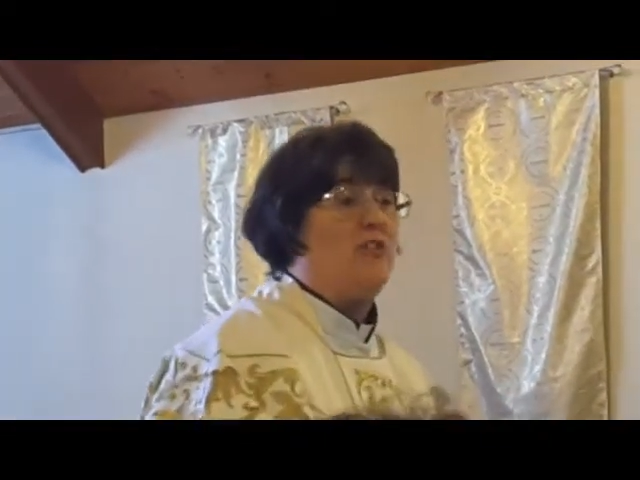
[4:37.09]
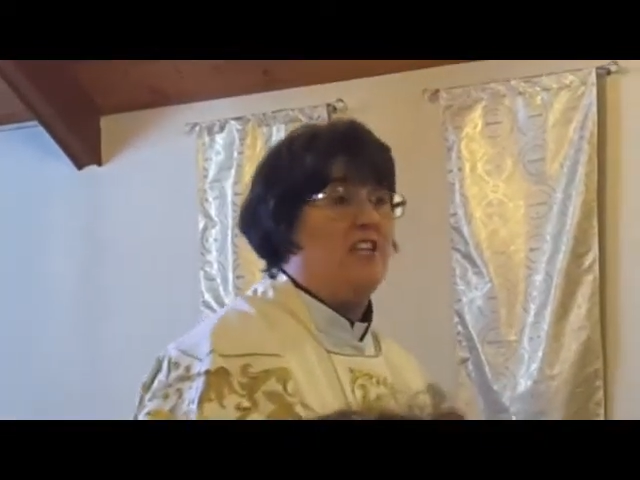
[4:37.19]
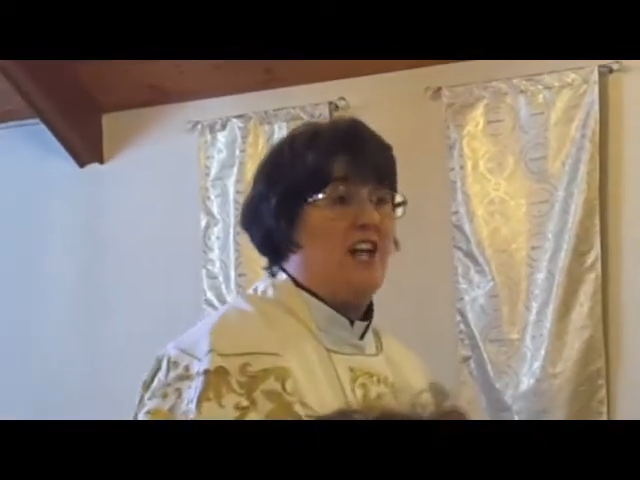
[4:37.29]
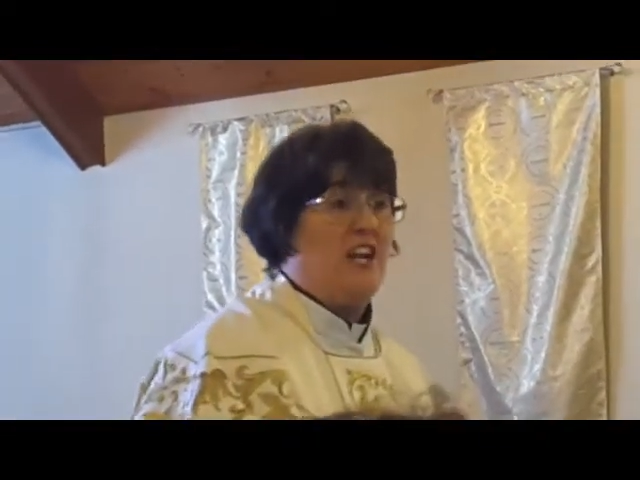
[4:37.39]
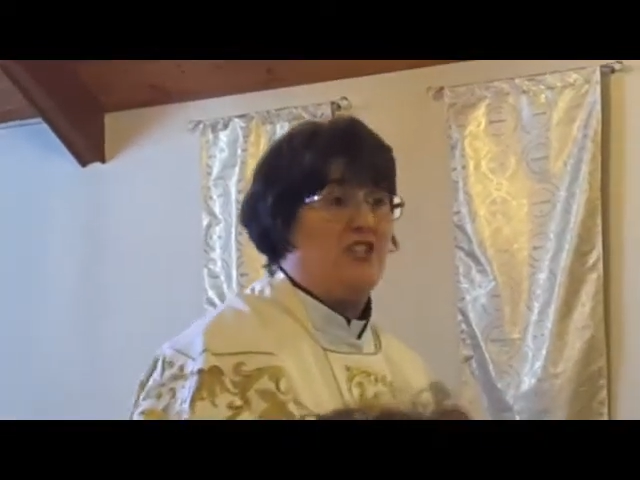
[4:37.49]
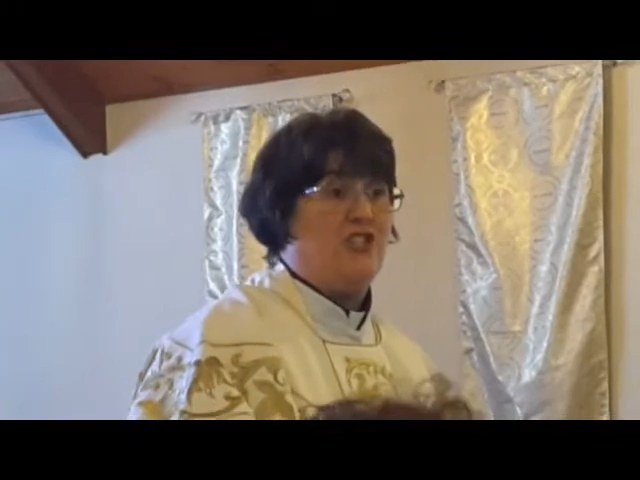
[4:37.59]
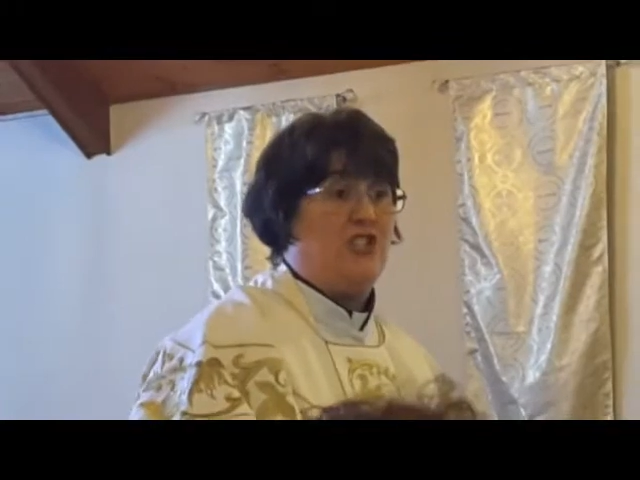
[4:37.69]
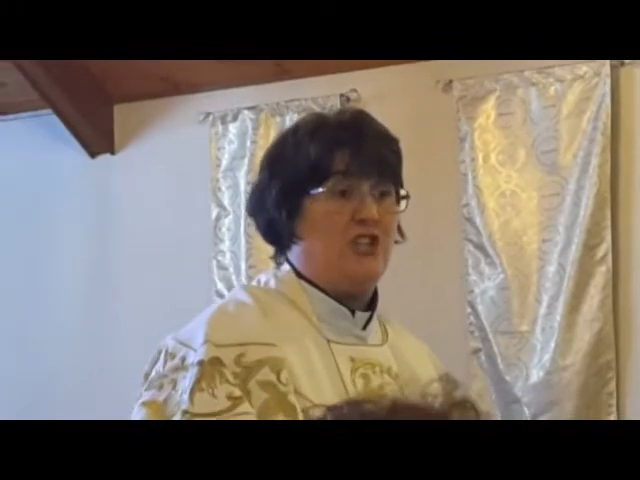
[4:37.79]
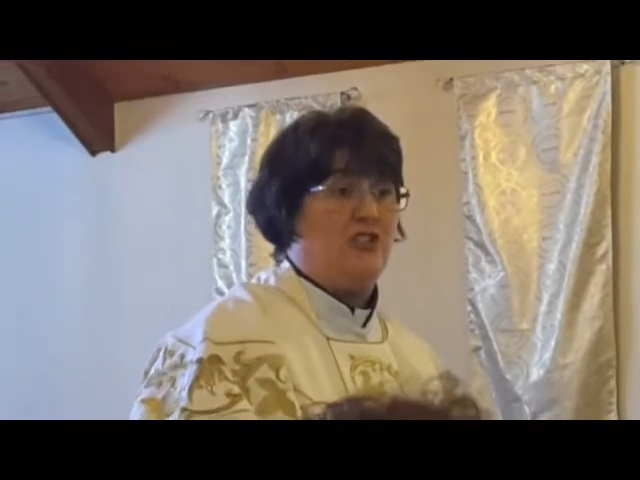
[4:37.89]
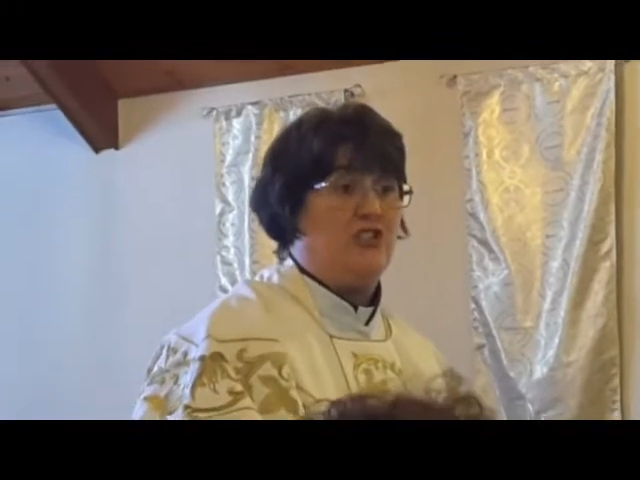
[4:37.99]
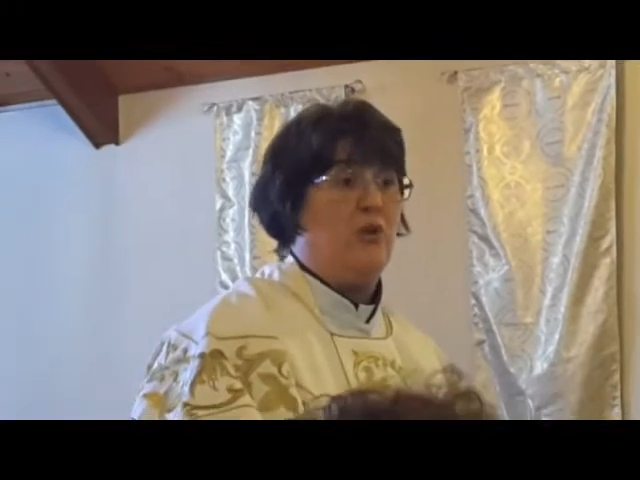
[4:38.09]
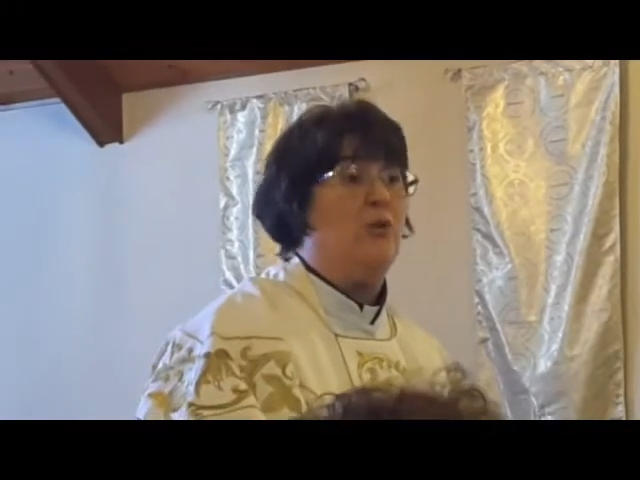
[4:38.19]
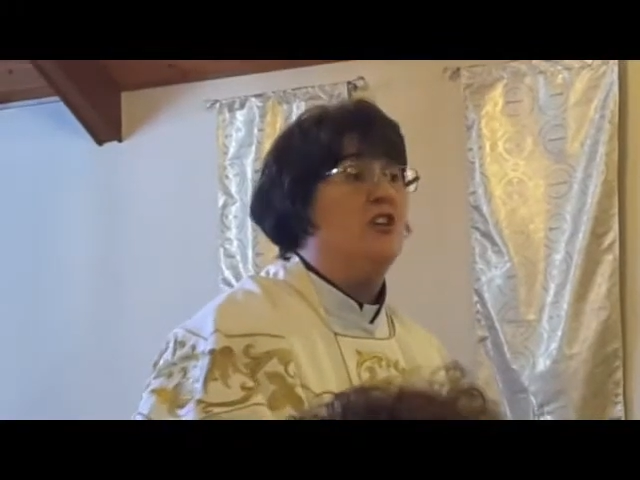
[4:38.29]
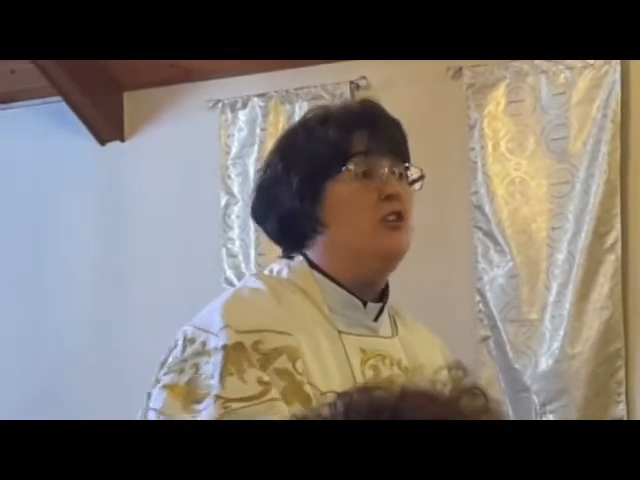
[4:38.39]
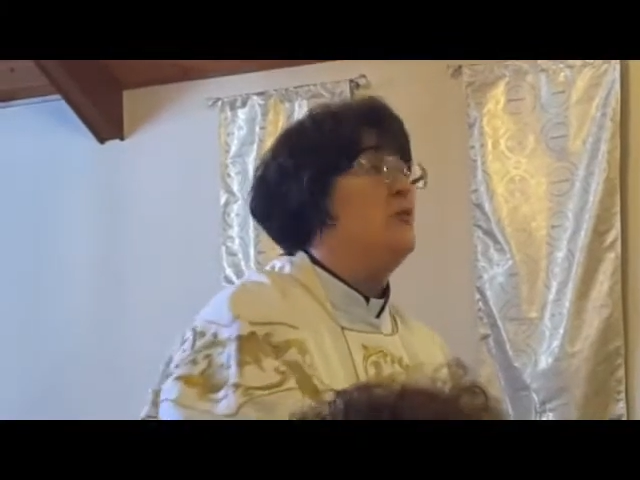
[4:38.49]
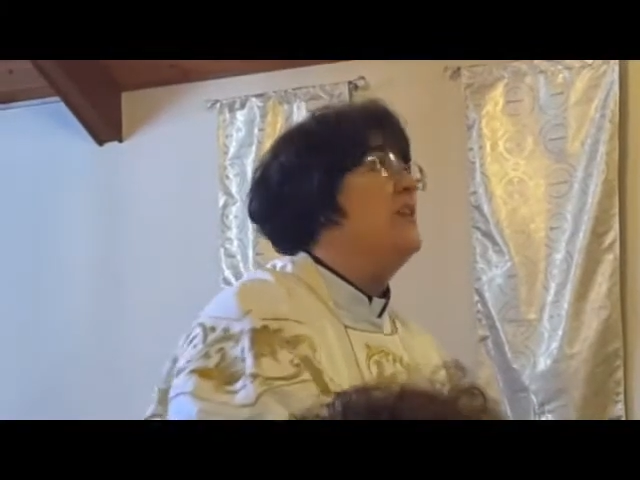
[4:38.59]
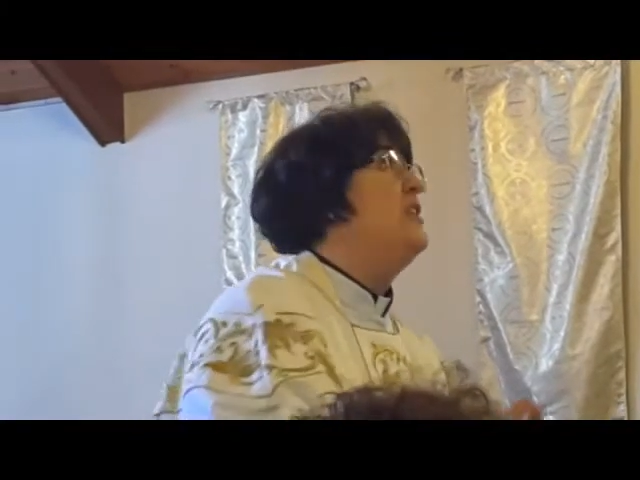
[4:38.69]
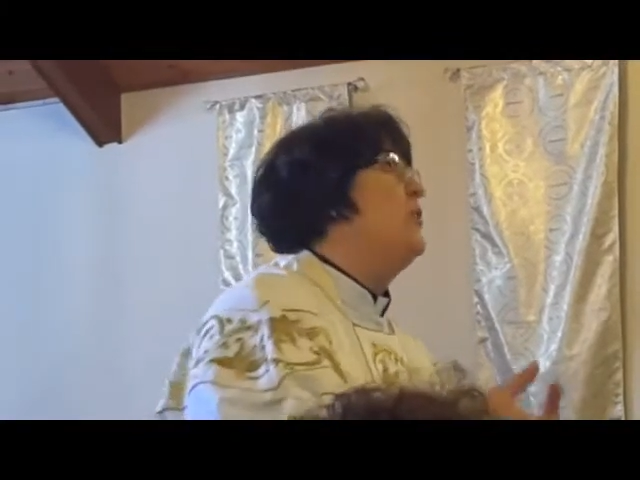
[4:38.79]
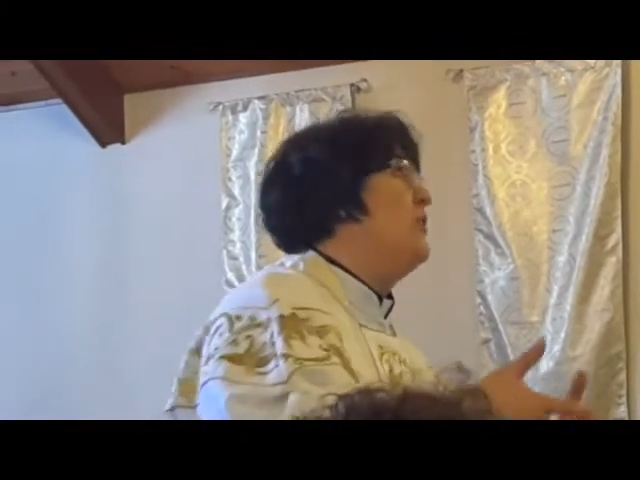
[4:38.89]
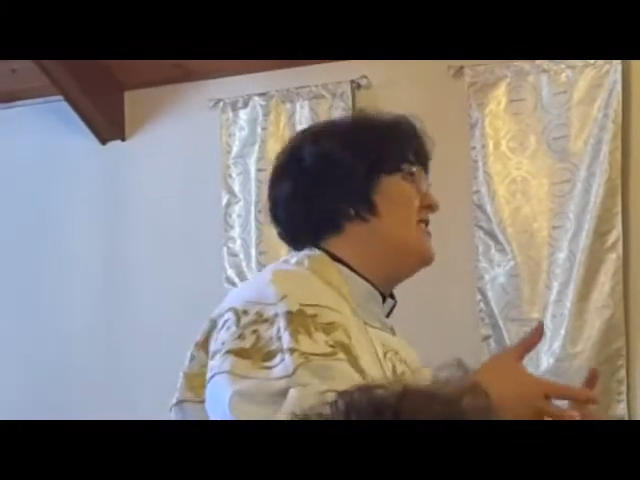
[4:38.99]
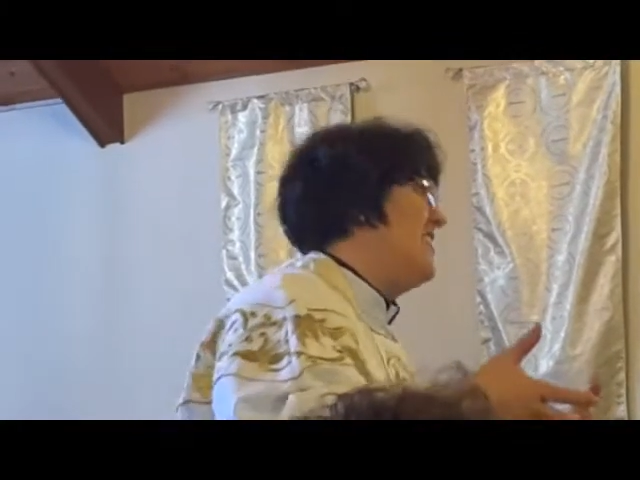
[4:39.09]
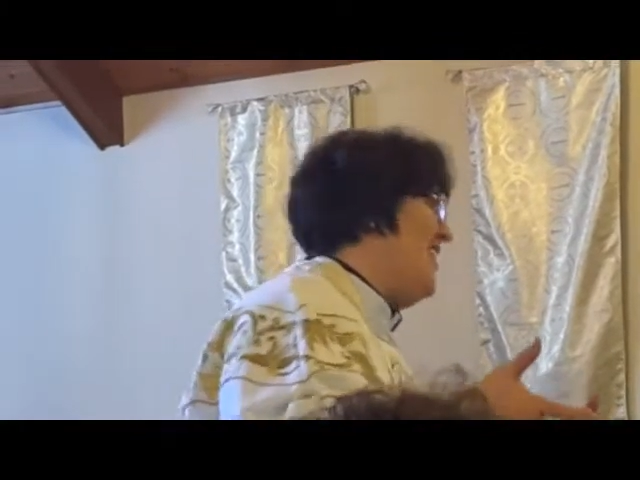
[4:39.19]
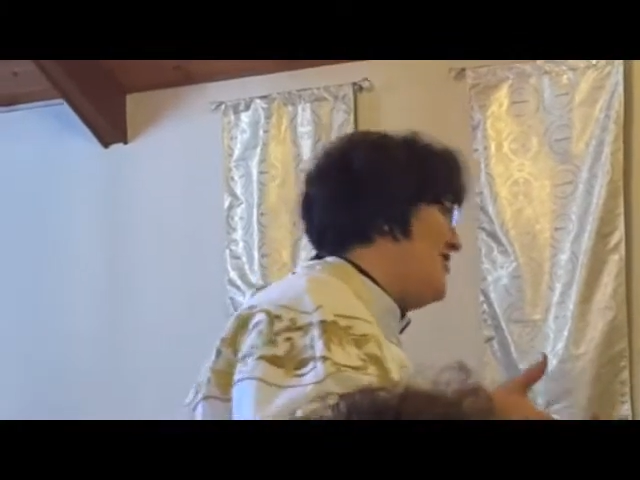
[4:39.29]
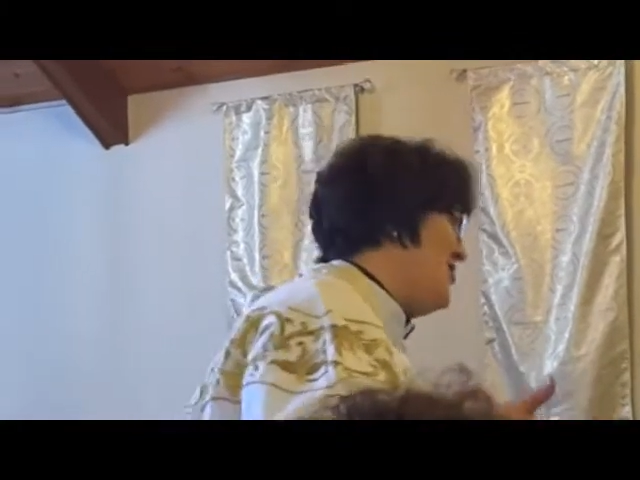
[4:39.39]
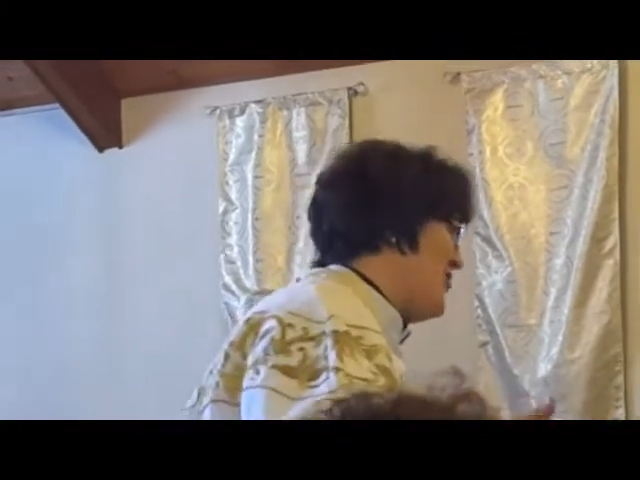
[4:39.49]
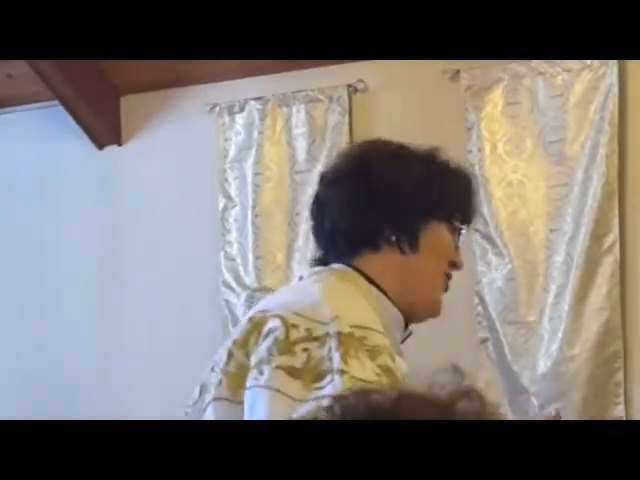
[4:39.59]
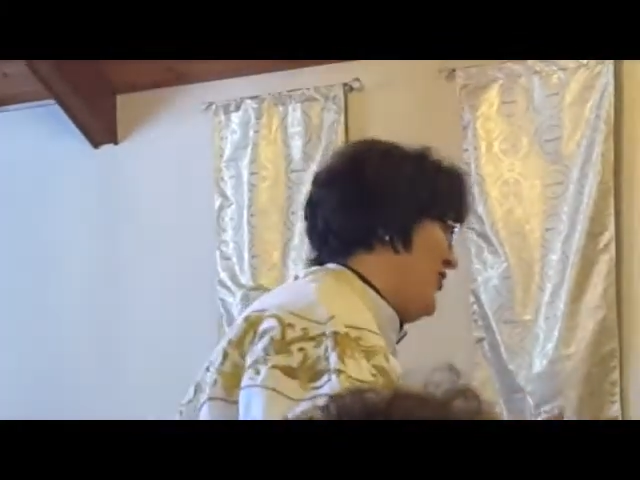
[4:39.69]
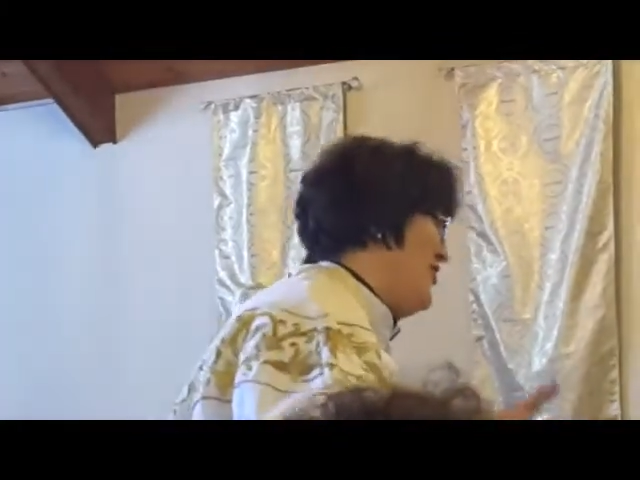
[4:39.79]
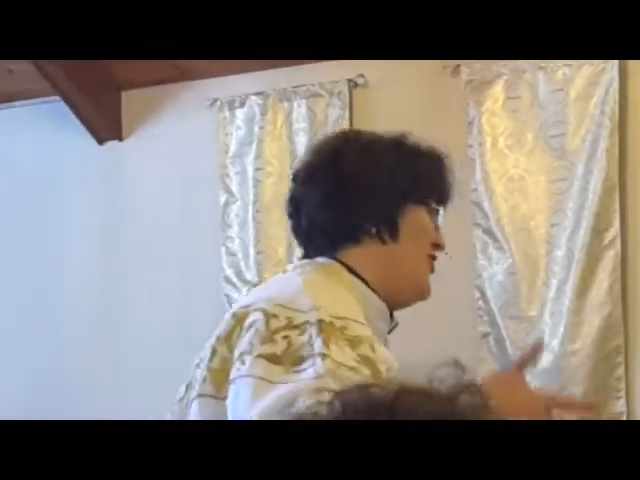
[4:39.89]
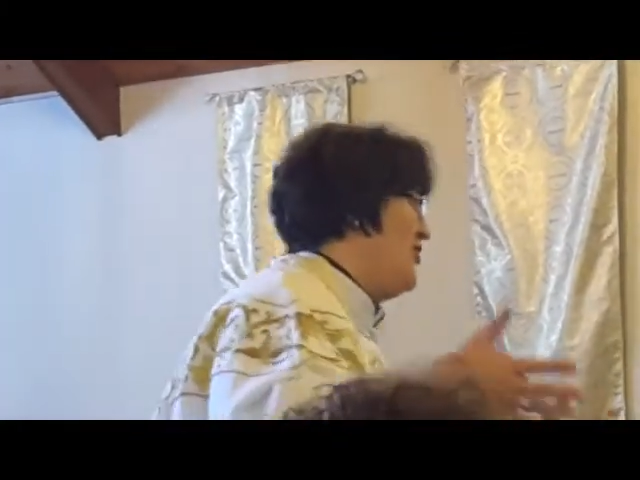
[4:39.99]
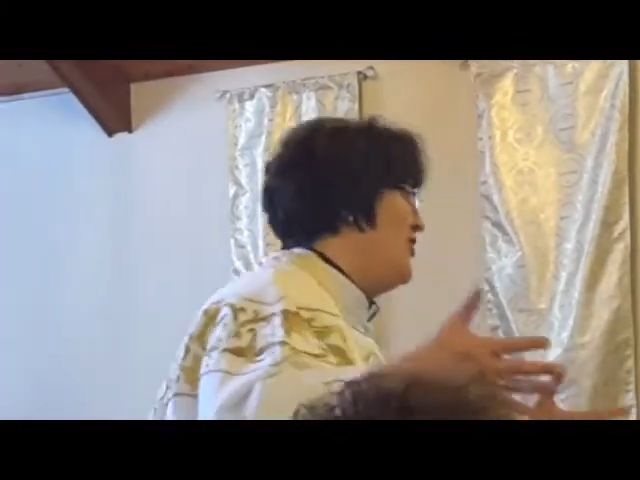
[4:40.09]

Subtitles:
Orthodox church or a Greek Orthodox church, a